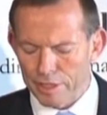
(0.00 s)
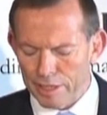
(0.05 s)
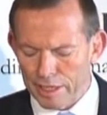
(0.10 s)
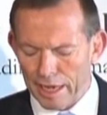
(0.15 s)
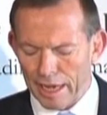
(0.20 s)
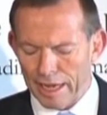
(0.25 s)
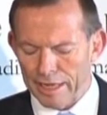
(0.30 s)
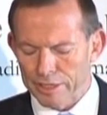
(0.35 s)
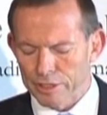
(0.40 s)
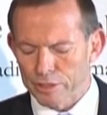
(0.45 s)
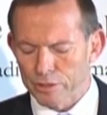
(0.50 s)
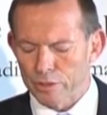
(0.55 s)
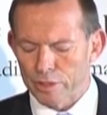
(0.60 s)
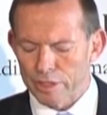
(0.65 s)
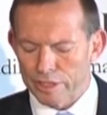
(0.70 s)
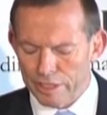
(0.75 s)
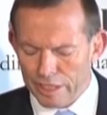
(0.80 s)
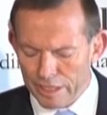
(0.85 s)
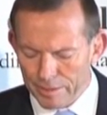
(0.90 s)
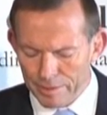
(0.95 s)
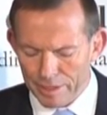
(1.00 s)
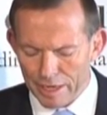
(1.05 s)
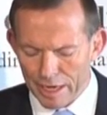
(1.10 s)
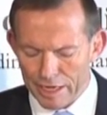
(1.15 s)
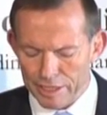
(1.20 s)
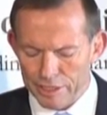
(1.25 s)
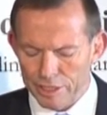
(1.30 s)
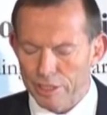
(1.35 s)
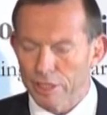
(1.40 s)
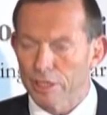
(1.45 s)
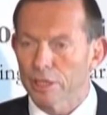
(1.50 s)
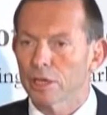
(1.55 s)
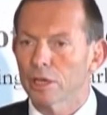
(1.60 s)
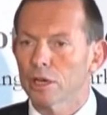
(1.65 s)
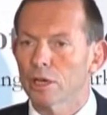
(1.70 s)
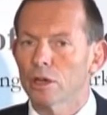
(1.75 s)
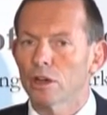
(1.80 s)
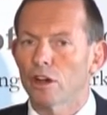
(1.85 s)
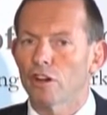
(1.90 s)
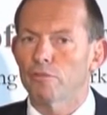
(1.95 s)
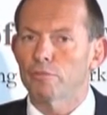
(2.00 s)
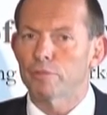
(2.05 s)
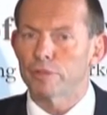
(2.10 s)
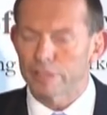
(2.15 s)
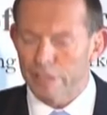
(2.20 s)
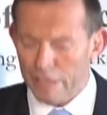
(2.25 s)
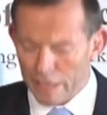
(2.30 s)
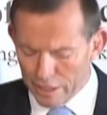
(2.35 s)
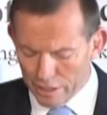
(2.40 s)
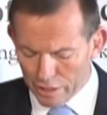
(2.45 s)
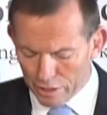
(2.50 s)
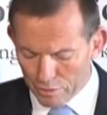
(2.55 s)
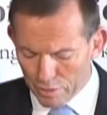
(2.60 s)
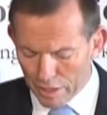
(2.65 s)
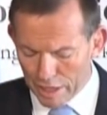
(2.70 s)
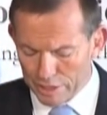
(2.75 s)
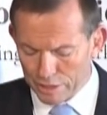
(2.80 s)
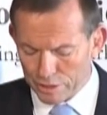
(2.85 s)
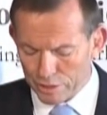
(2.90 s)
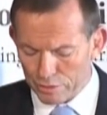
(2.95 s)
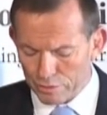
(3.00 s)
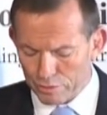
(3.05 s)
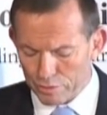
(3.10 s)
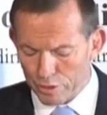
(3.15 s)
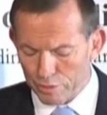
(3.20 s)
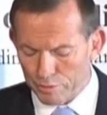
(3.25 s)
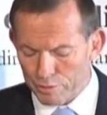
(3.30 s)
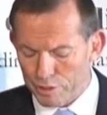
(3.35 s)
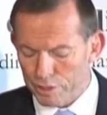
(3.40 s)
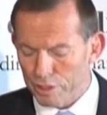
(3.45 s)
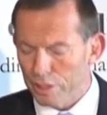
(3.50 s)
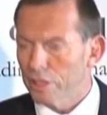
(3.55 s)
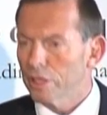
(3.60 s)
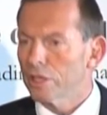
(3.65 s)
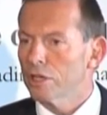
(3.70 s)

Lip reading: against or intimidation of particular racial groups